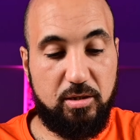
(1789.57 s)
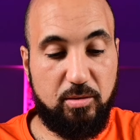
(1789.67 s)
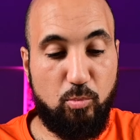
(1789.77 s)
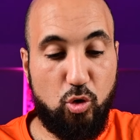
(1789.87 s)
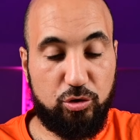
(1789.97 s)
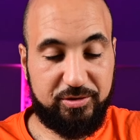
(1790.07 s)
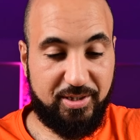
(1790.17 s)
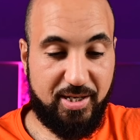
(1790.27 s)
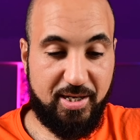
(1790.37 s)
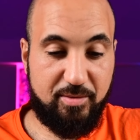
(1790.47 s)
more
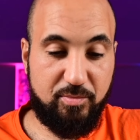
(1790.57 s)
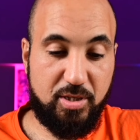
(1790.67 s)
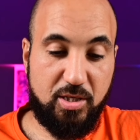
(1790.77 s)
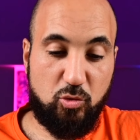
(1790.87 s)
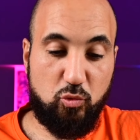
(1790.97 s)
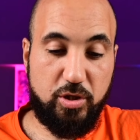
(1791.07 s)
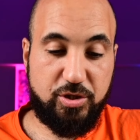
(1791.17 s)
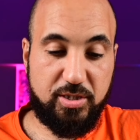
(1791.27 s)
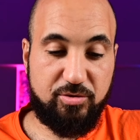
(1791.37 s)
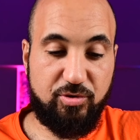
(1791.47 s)
time,
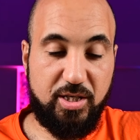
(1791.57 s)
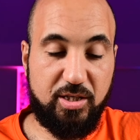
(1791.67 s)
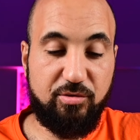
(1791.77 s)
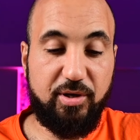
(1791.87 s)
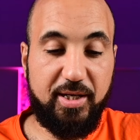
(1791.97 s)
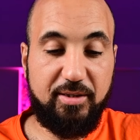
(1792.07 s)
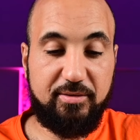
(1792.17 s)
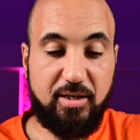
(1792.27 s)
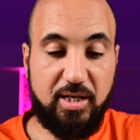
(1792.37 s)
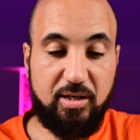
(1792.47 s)
which is really great.
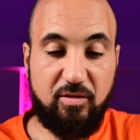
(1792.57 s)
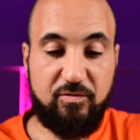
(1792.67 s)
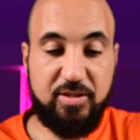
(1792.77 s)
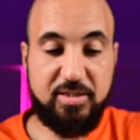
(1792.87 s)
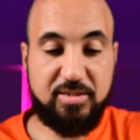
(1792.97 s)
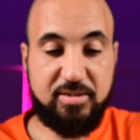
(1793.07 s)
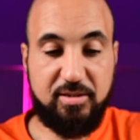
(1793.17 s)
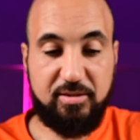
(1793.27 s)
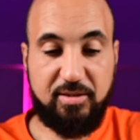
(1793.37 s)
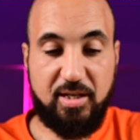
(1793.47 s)
I love this
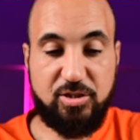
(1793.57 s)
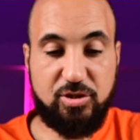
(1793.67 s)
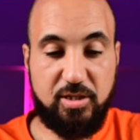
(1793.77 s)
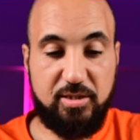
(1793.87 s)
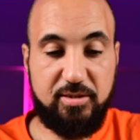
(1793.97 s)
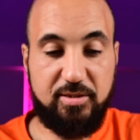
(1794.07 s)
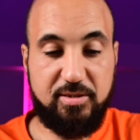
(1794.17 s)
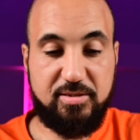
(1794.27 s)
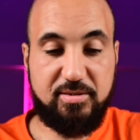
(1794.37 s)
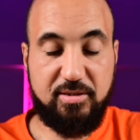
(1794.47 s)
touch, and
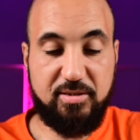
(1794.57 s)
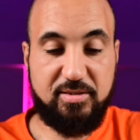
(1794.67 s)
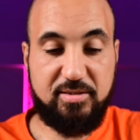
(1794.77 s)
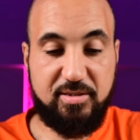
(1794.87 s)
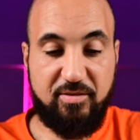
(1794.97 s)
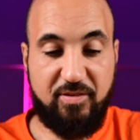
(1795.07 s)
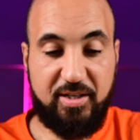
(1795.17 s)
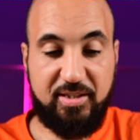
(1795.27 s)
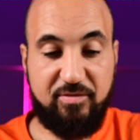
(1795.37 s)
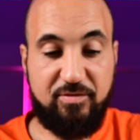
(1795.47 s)
it's
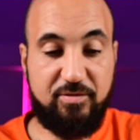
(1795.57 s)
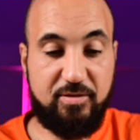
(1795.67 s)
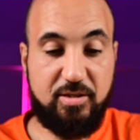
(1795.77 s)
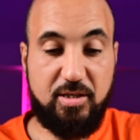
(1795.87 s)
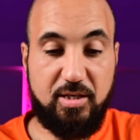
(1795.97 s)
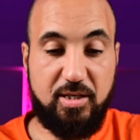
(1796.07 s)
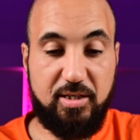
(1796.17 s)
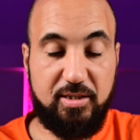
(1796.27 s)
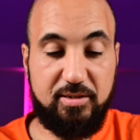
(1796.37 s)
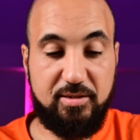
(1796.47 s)
effective
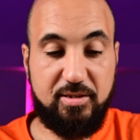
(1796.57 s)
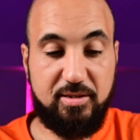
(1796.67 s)
and